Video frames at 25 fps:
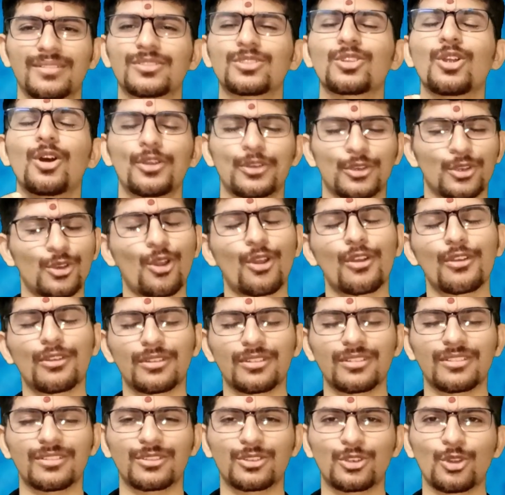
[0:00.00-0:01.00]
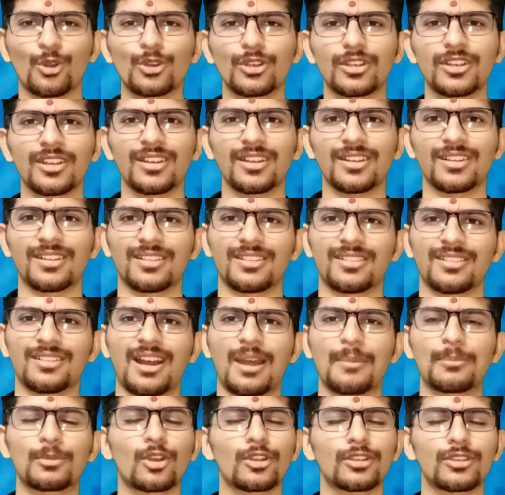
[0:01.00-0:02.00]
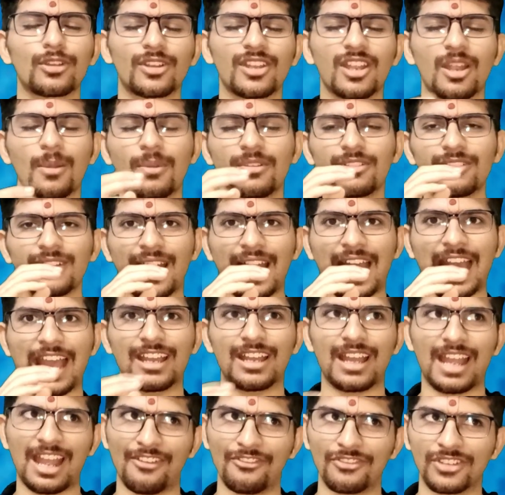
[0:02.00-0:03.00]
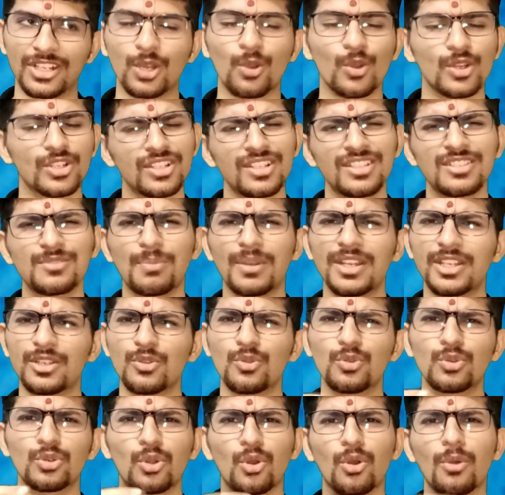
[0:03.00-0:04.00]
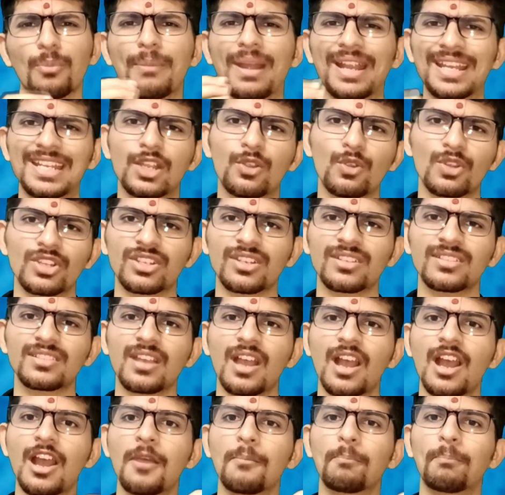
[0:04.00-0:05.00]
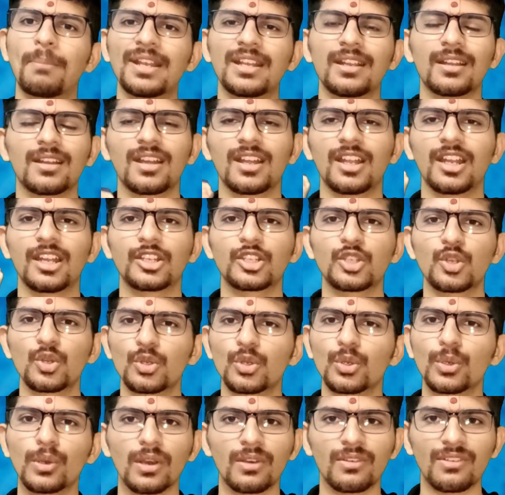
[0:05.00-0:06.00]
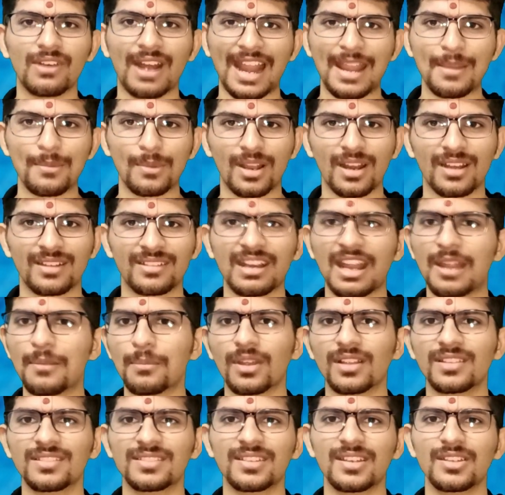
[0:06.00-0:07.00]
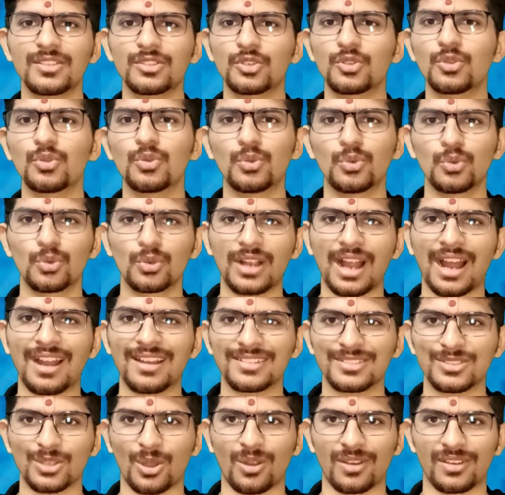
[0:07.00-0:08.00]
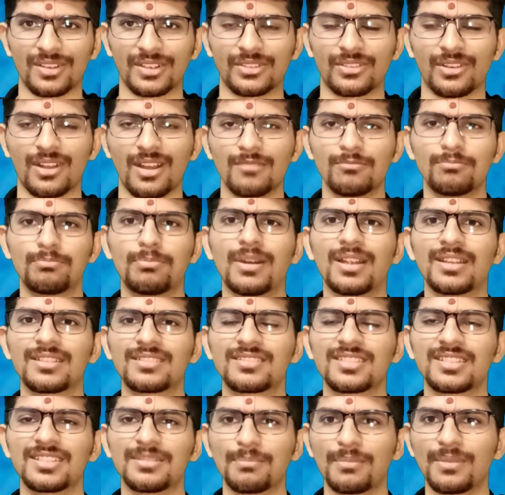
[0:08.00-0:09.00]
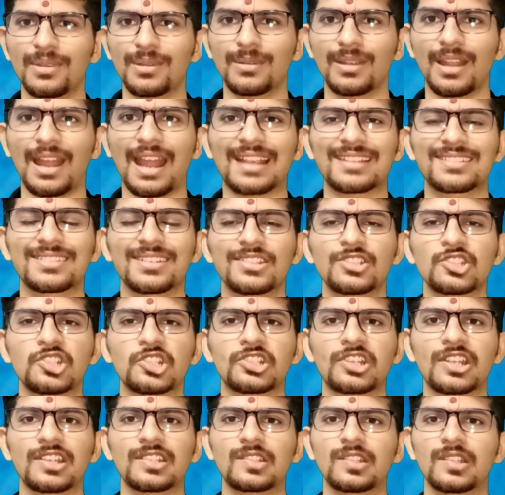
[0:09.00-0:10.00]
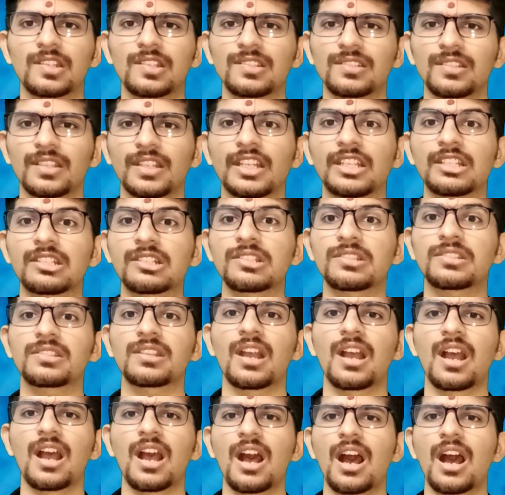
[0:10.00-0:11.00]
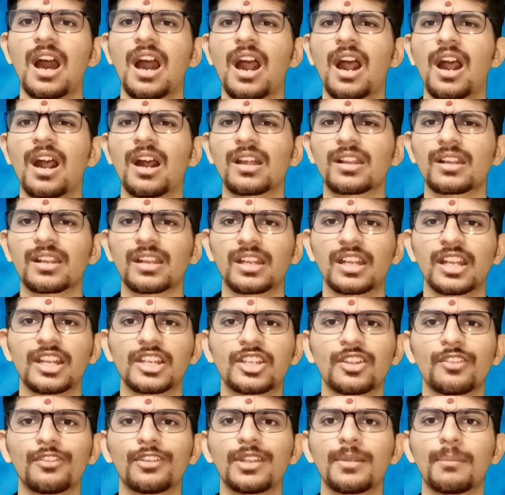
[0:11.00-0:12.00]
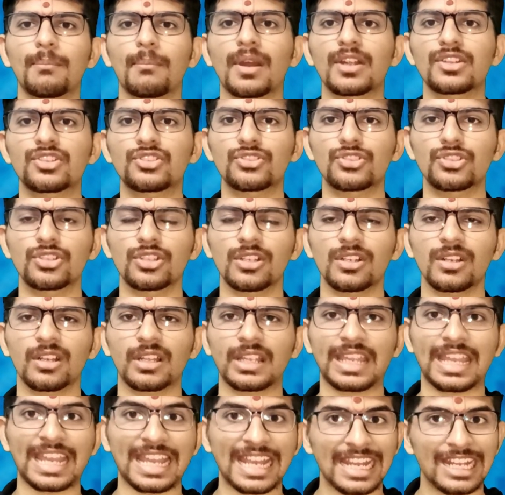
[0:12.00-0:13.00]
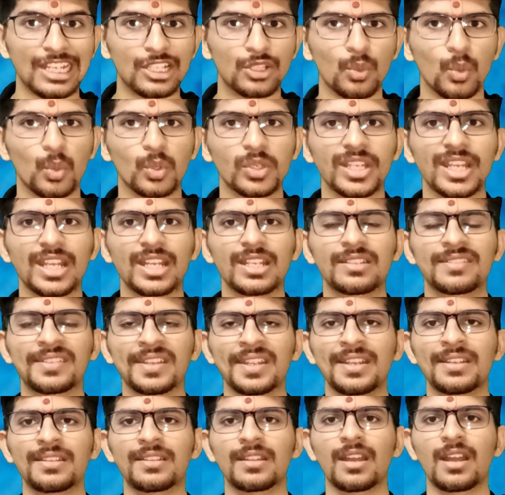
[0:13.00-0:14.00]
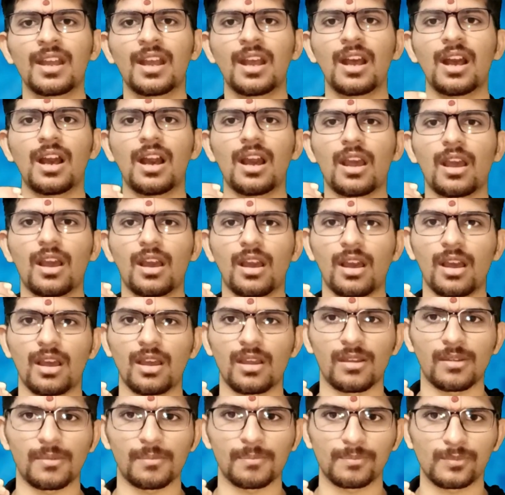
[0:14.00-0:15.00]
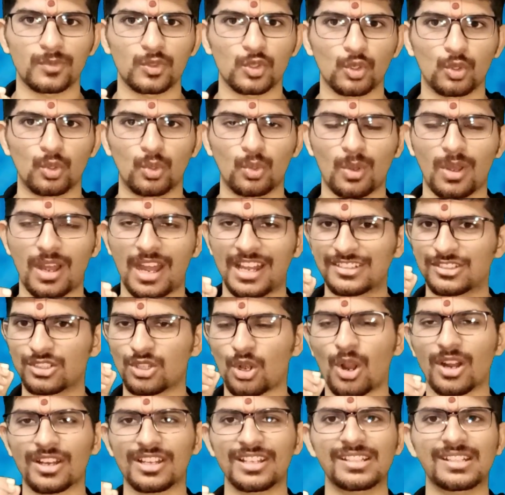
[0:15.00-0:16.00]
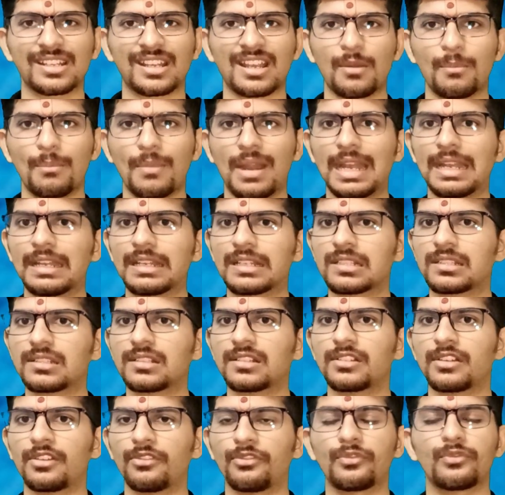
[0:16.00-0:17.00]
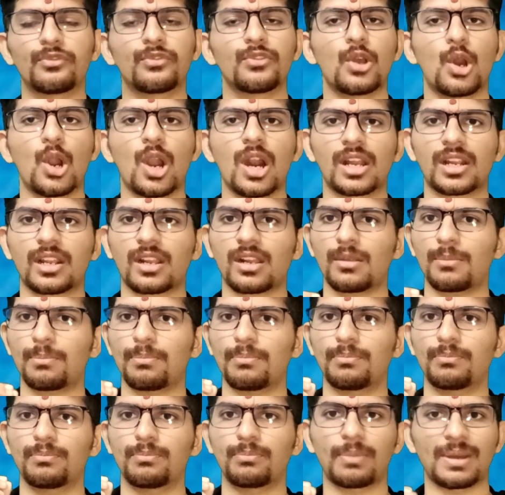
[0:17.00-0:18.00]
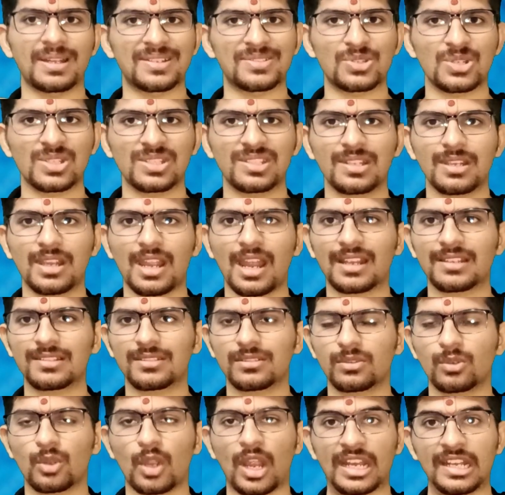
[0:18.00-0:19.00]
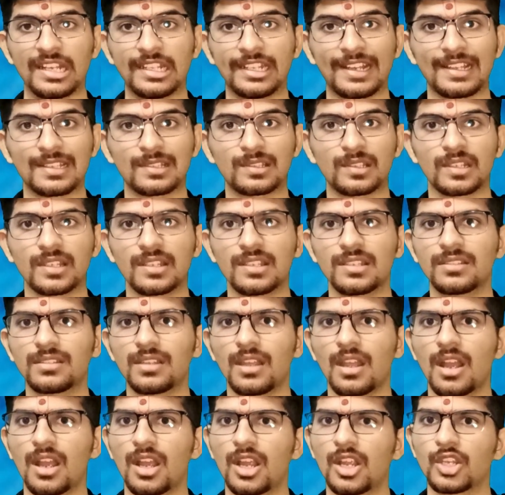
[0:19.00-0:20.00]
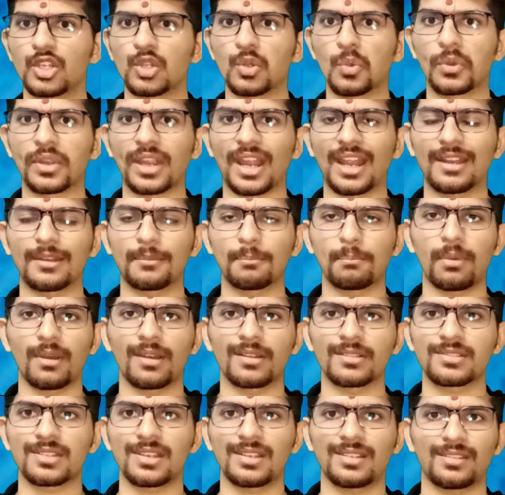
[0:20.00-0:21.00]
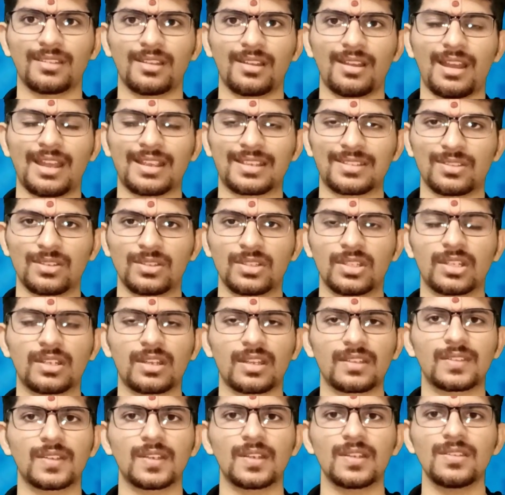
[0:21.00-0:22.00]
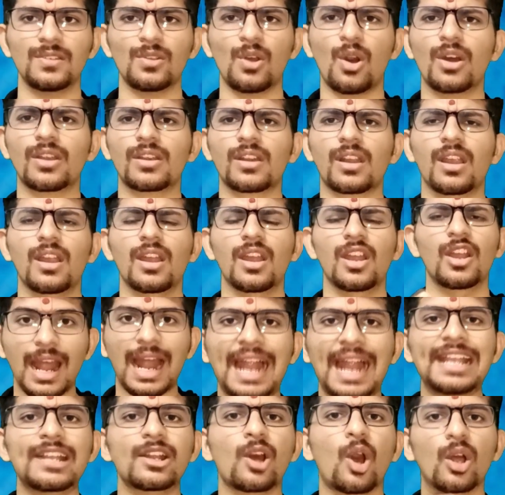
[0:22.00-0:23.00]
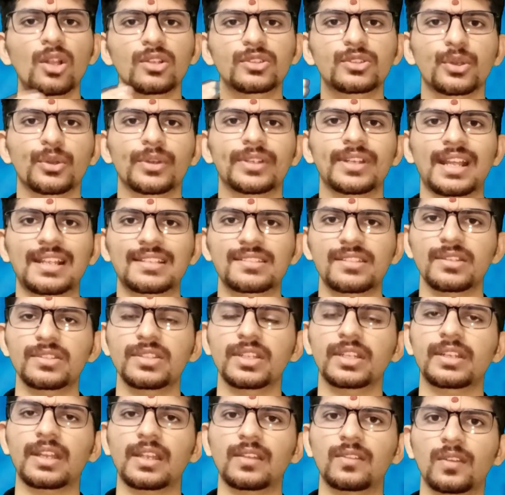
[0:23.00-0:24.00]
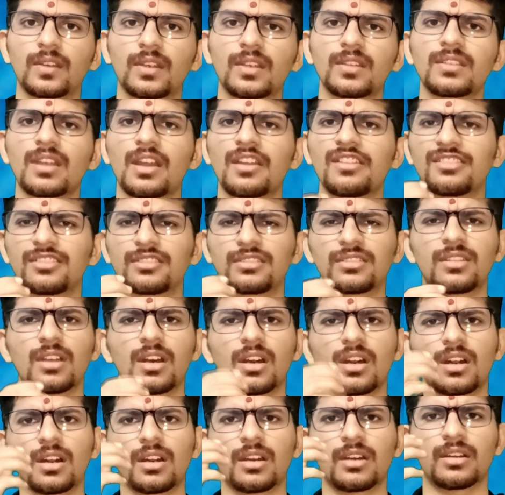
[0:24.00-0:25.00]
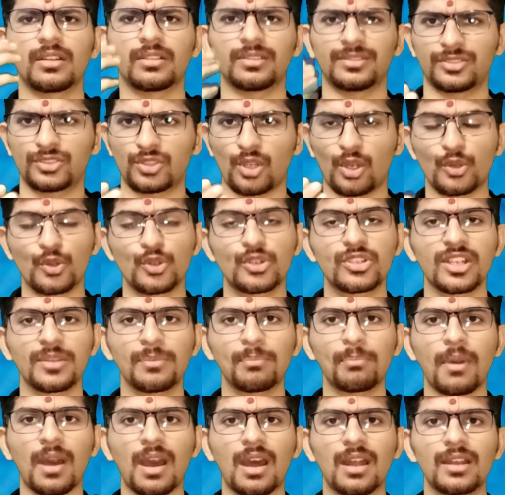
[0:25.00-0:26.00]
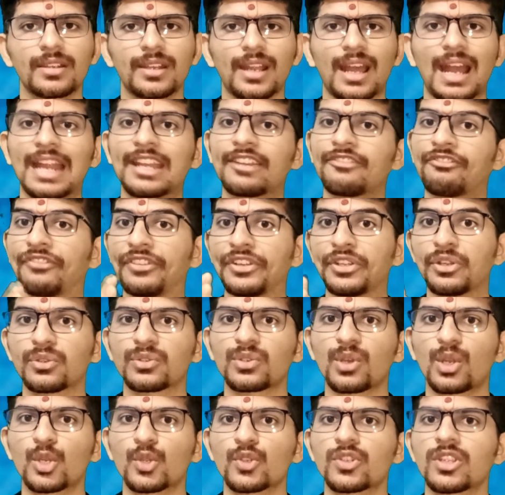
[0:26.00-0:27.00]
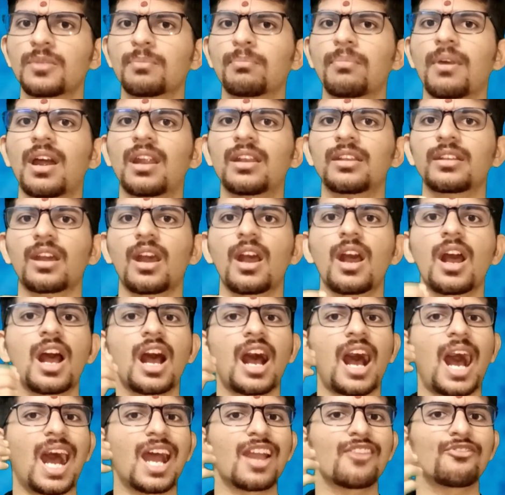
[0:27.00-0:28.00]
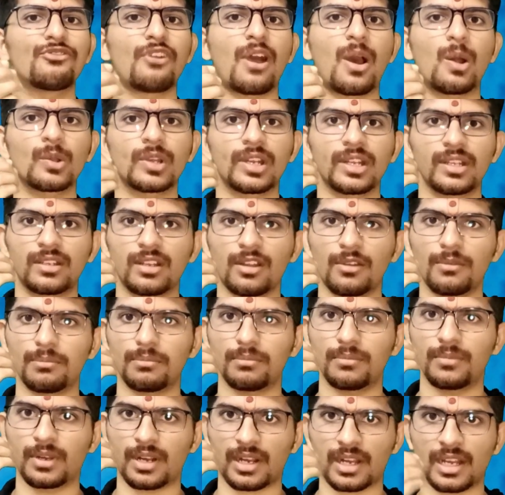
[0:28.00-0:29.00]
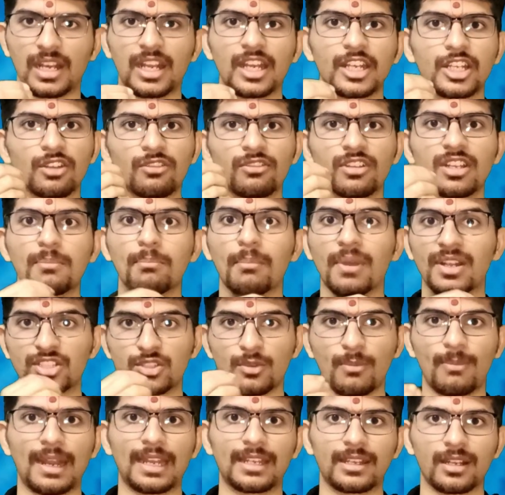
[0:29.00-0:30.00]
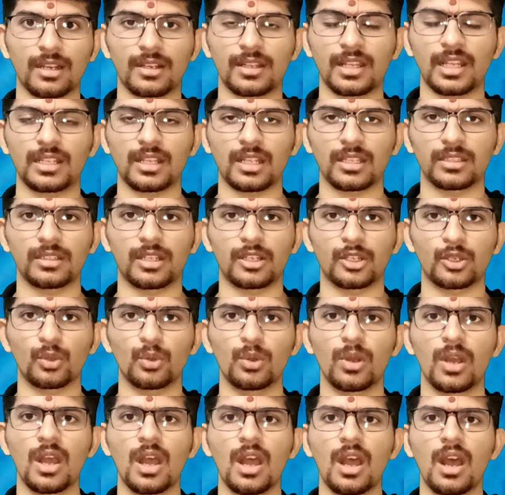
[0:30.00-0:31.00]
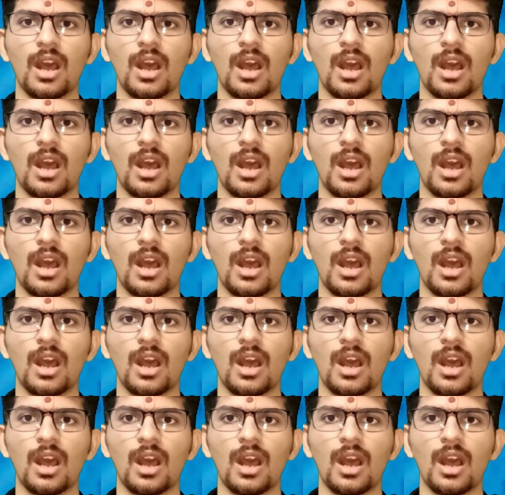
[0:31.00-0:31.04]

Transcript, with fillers: not not don't uh, i'm not talking about every questions but you know many questions but due to the time time constraint you can't solve it but in exergic test series it is uh, relatively much uh, gate oriented um, so i strongly recommend uh, if you are uh, purchasing any test series you can purchase a Exergic test series or and also in Exergic test series I the solution part and video solution part I found it relatively much better than other two.